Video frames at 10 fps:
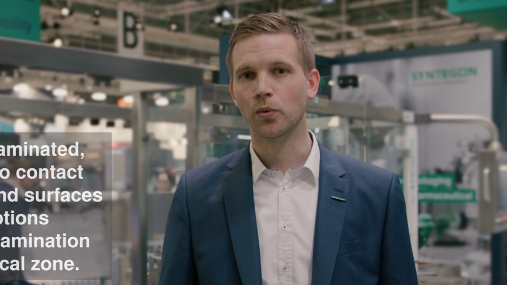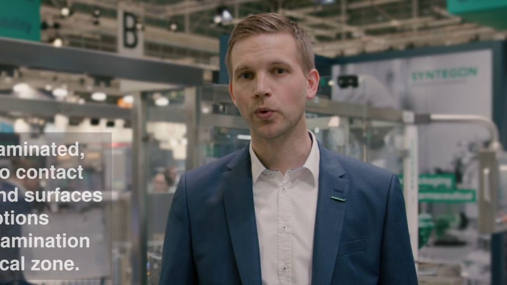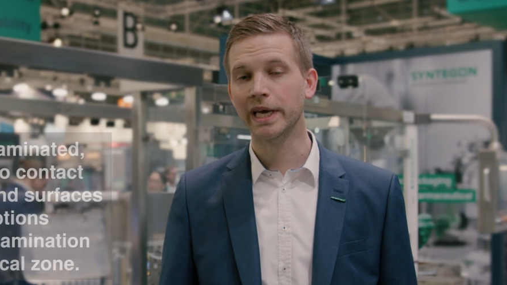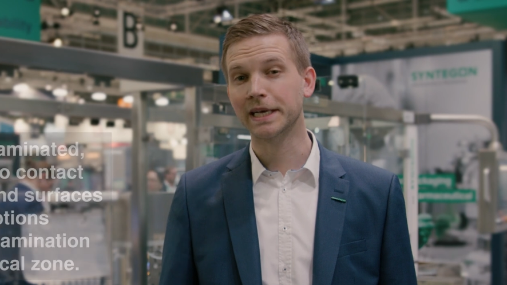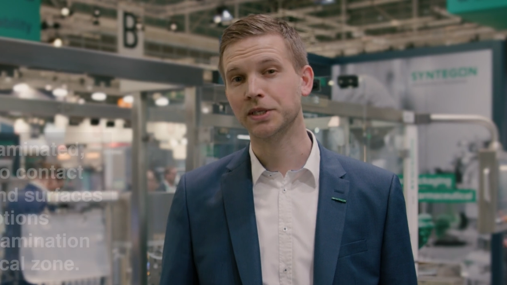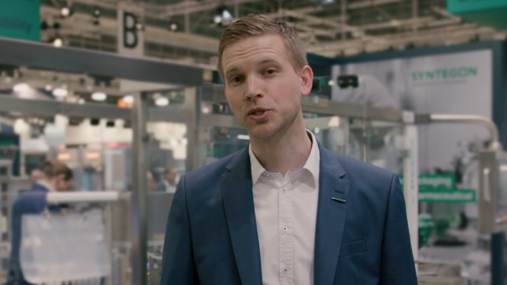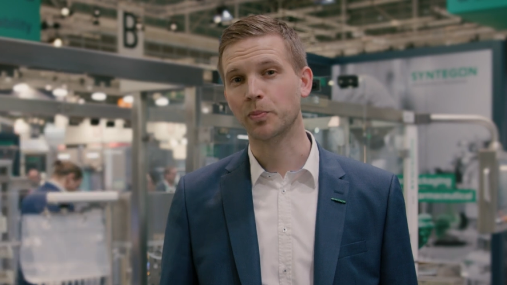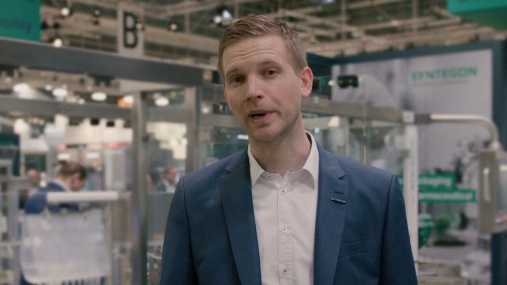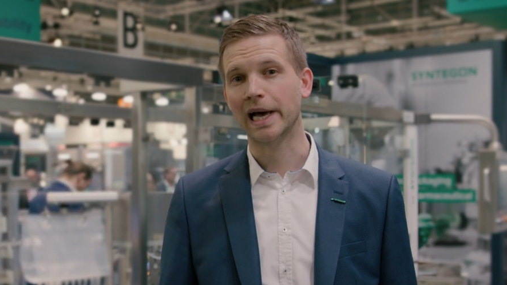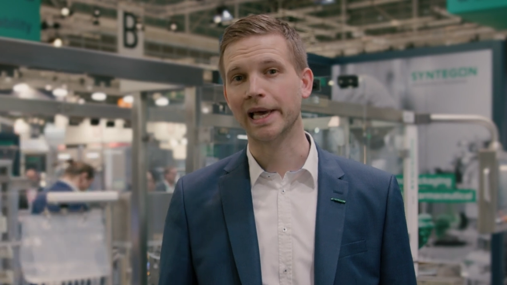We as a
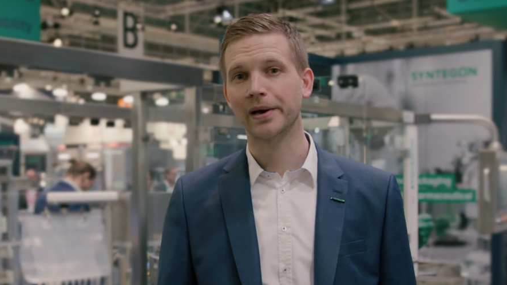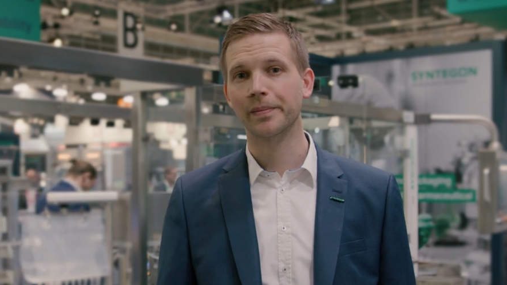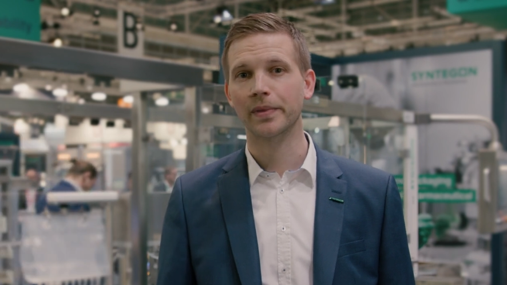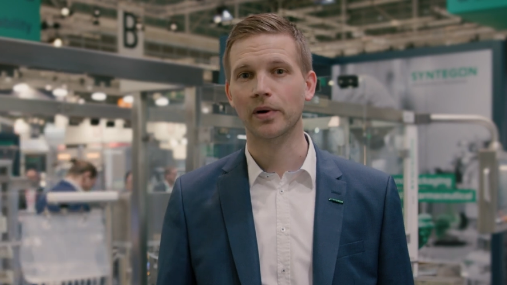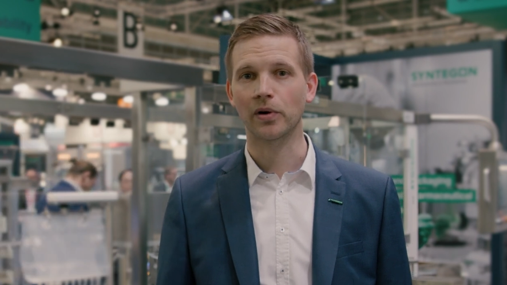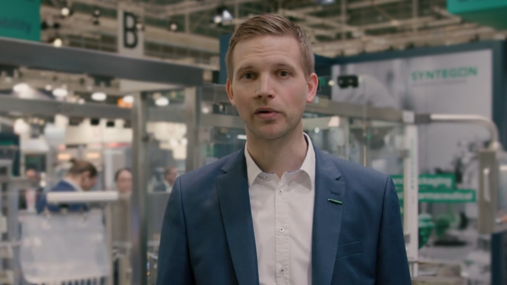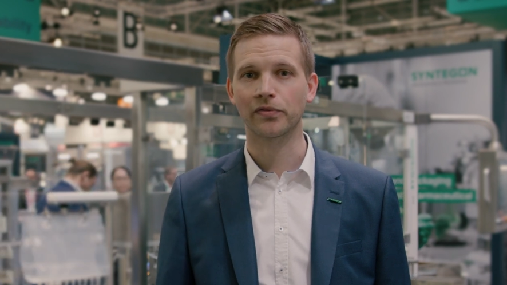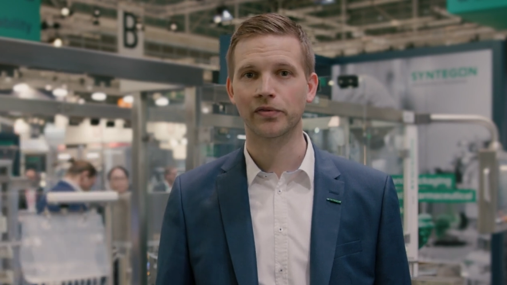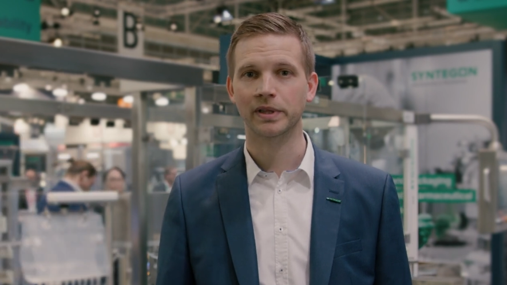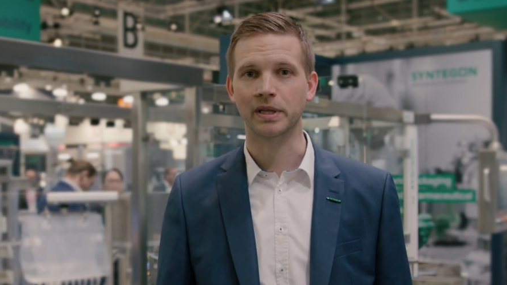supplier
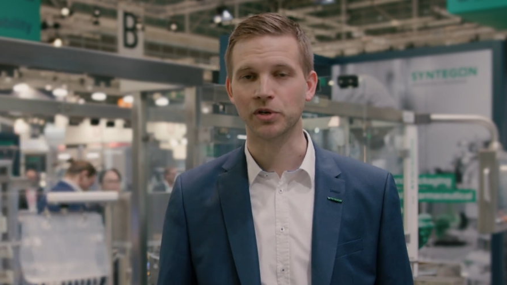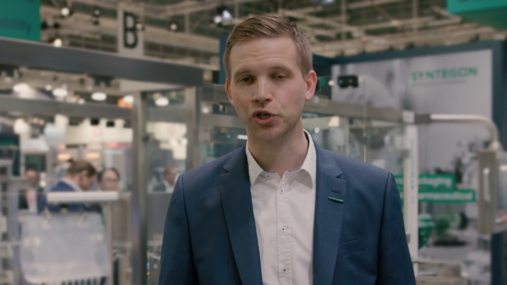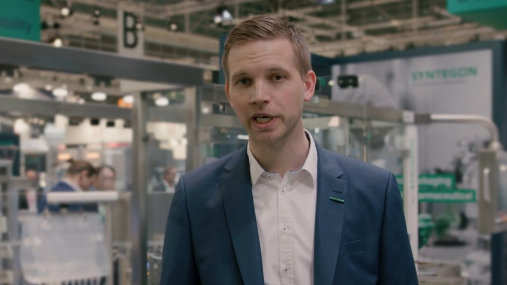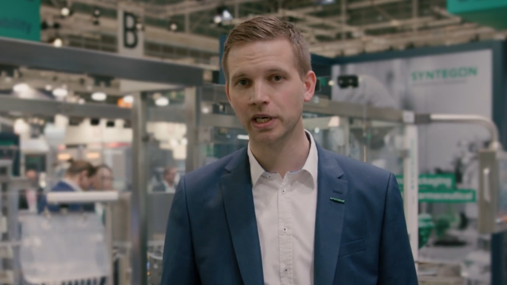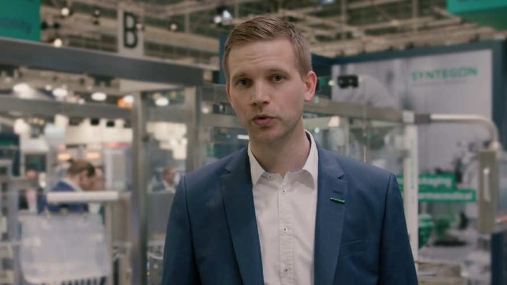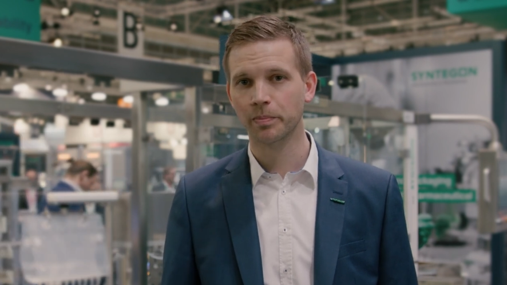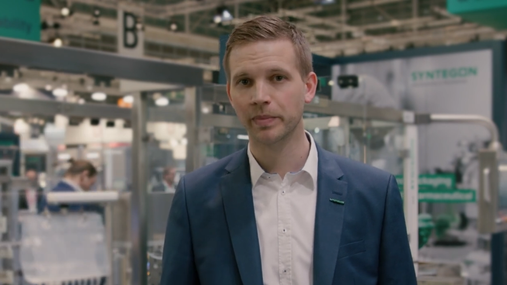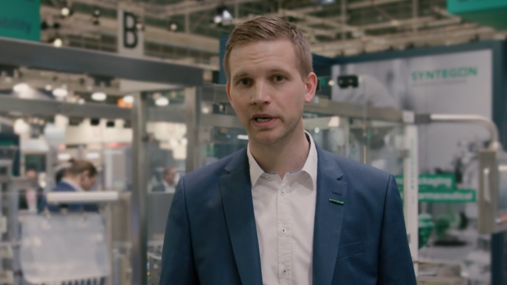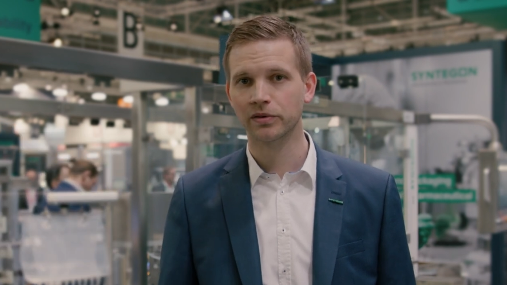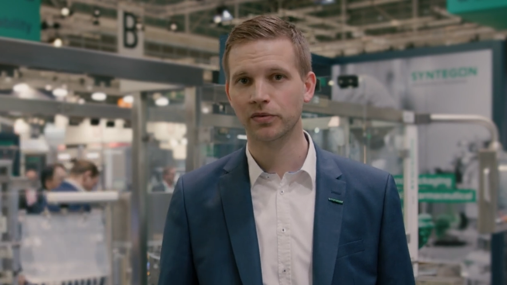of the machine
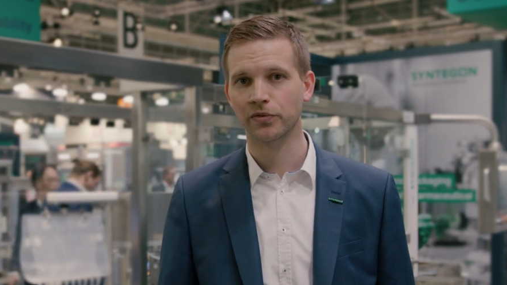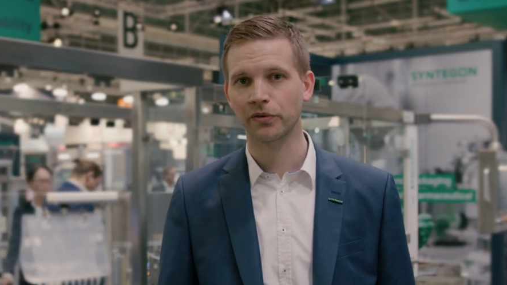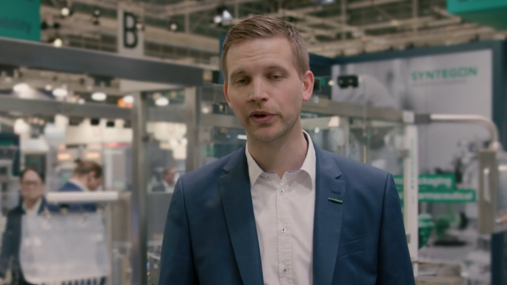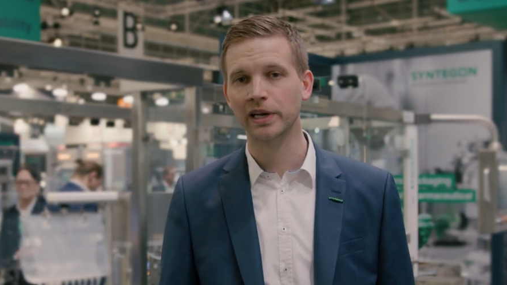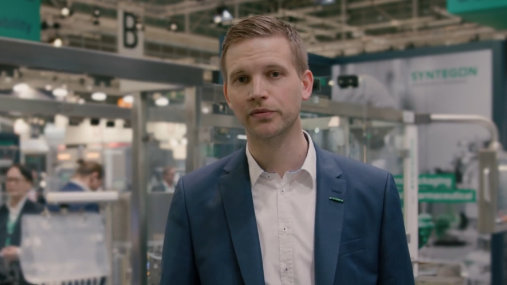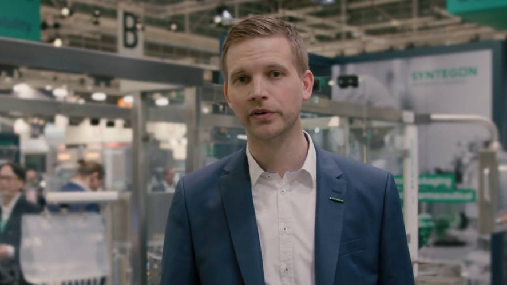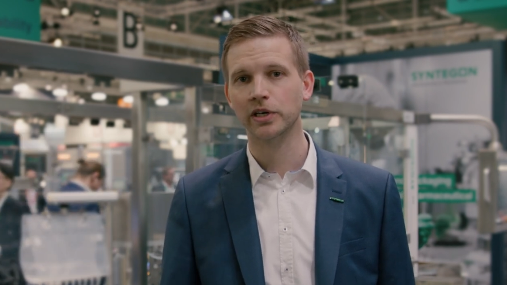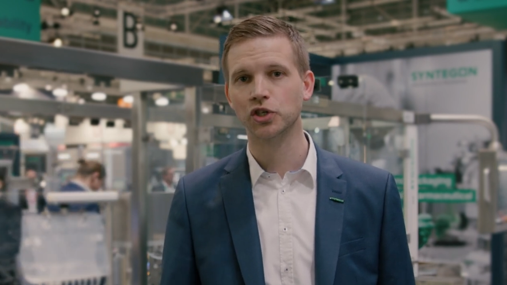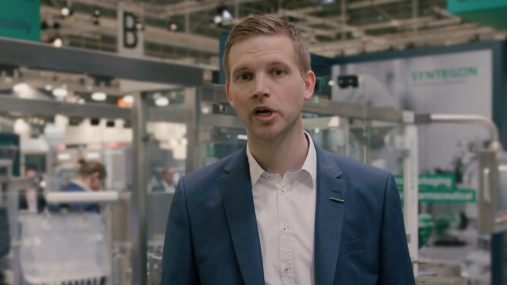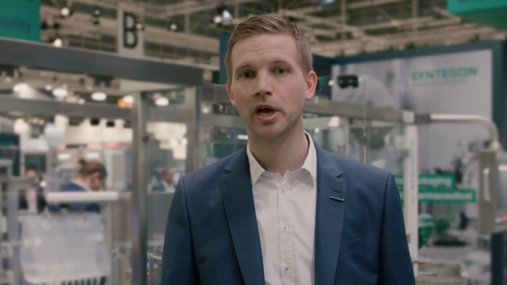equipment for fill and
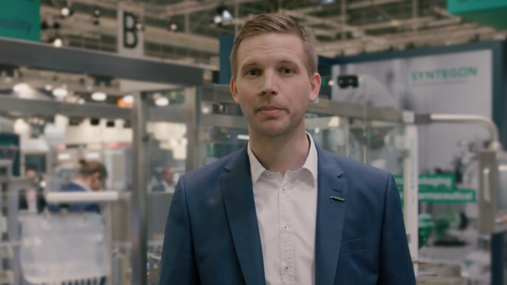finish,